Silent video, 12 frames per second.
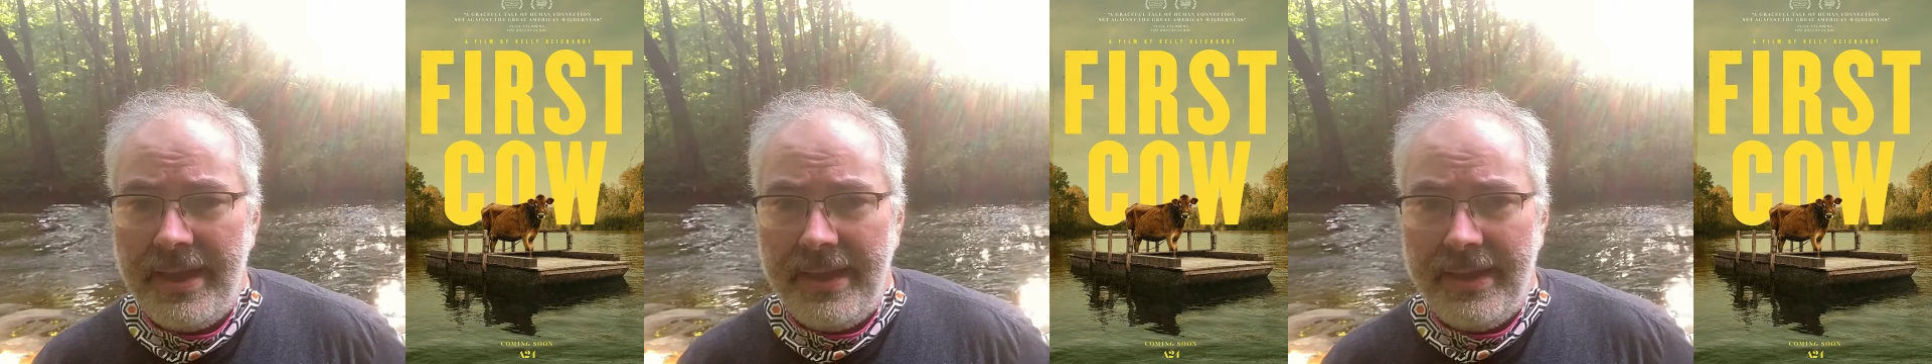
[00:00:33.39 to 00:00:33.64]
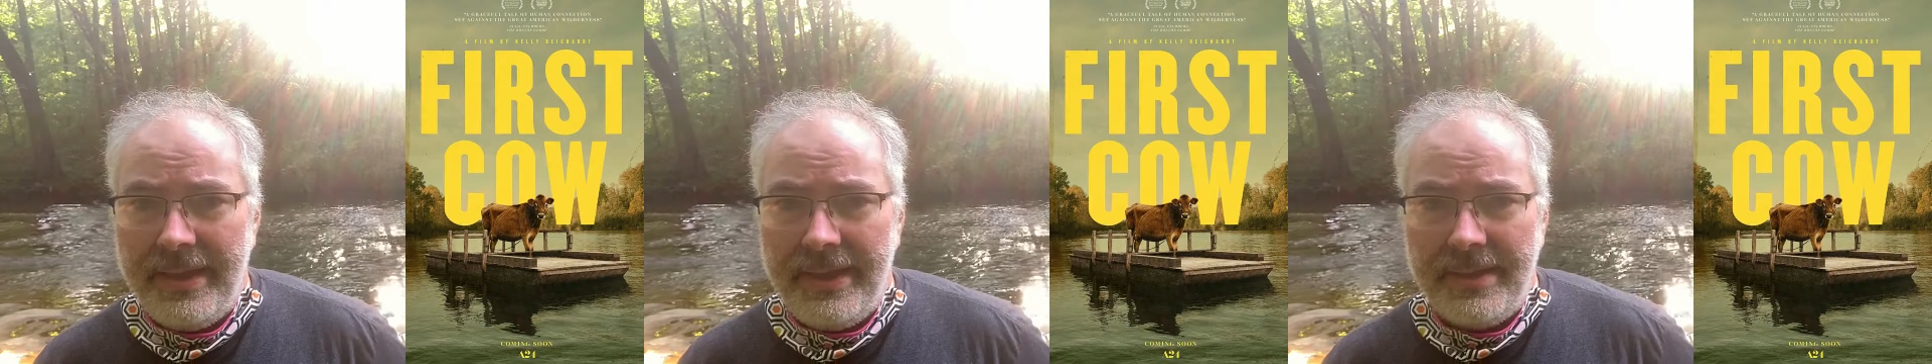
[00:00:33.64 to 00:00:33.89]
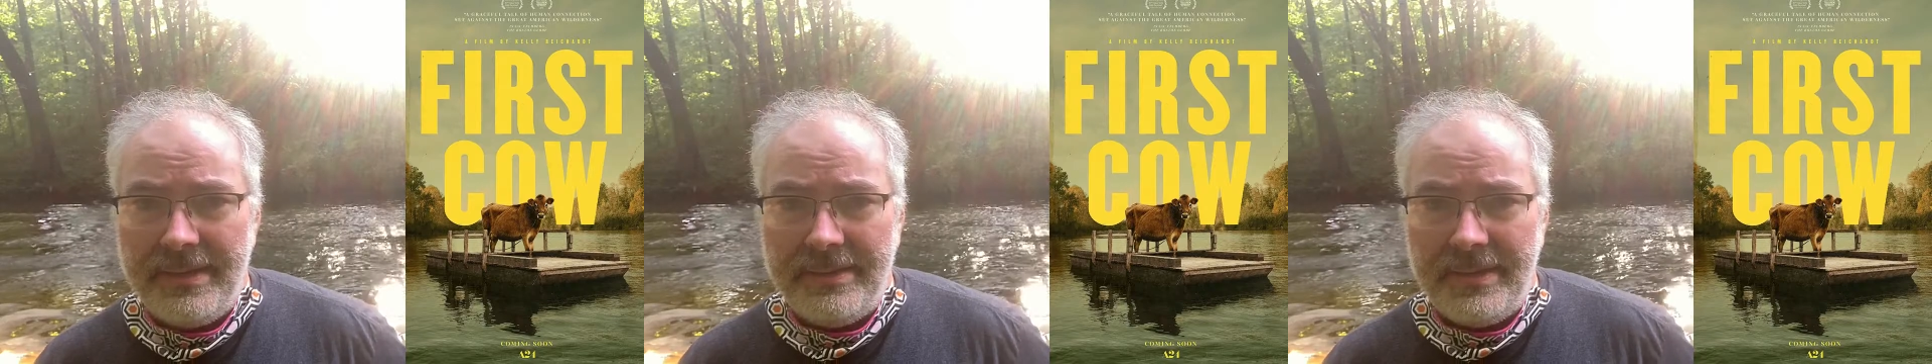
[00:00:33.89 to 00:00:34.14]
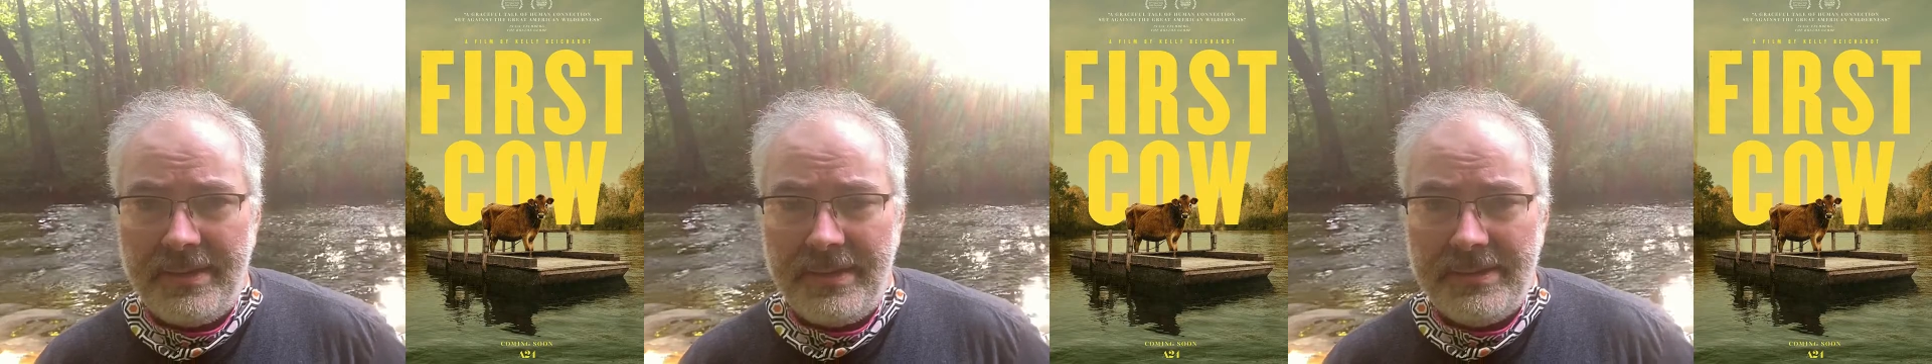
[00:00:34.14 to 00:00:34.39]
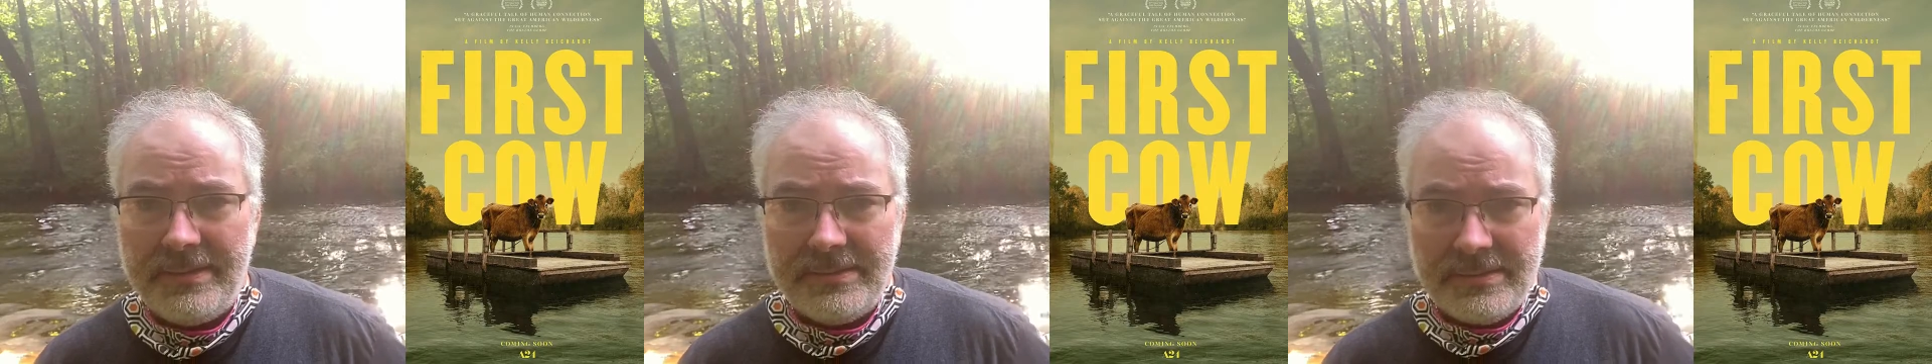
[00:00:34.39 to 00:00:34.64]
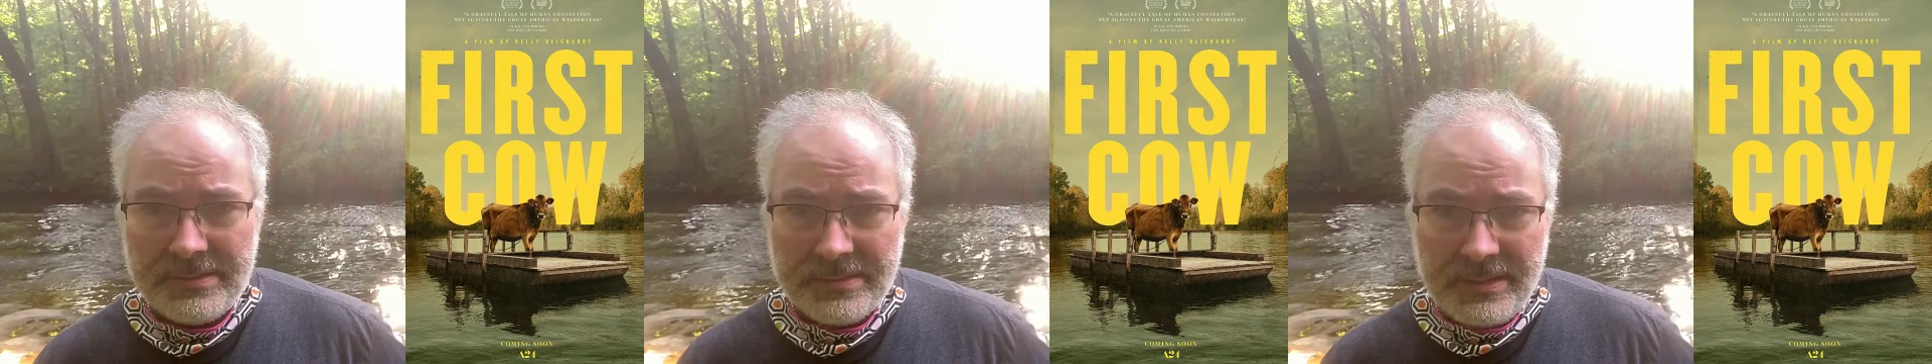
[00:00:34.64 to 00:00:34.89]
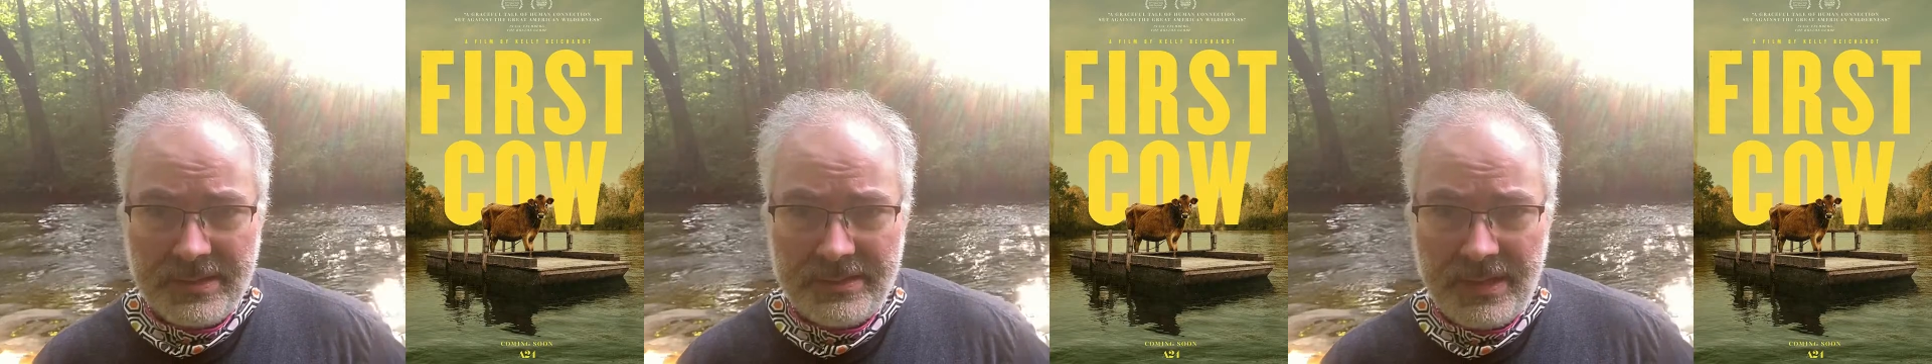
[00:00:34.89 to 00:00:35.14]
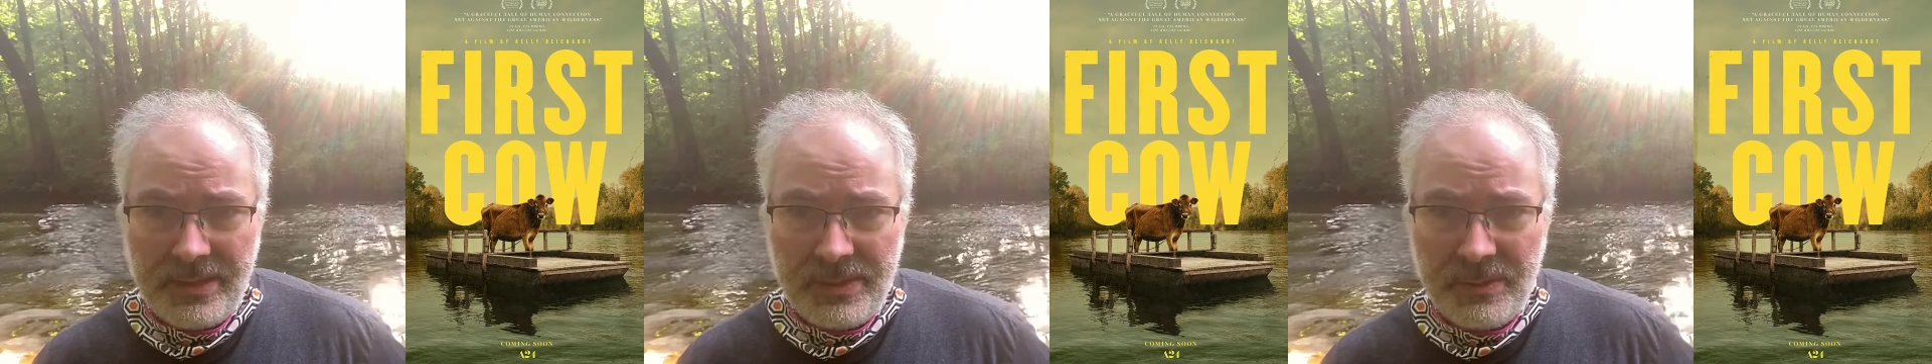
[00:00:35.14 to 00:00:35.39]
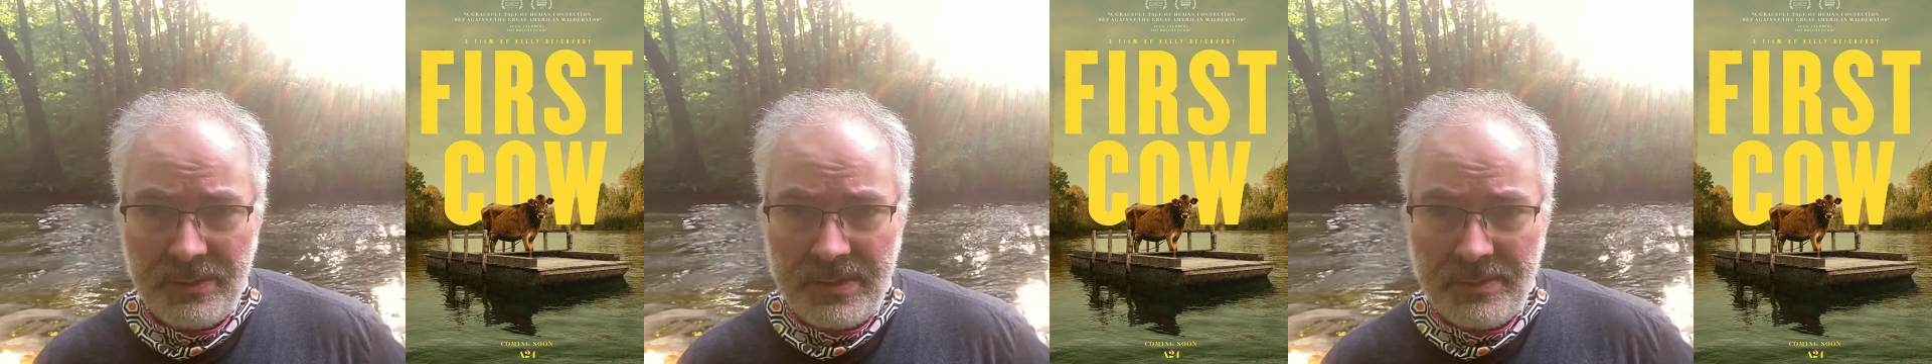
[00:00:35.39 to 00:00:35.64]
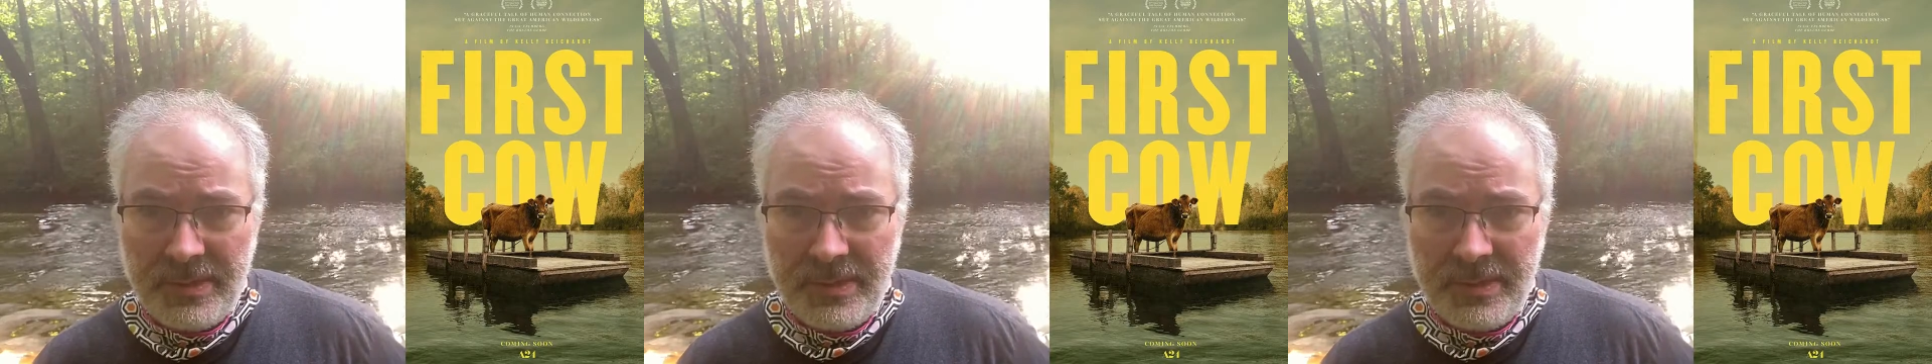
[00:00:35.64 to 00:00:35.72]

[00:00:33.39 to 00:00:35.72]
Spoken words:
And this is going to tell you a little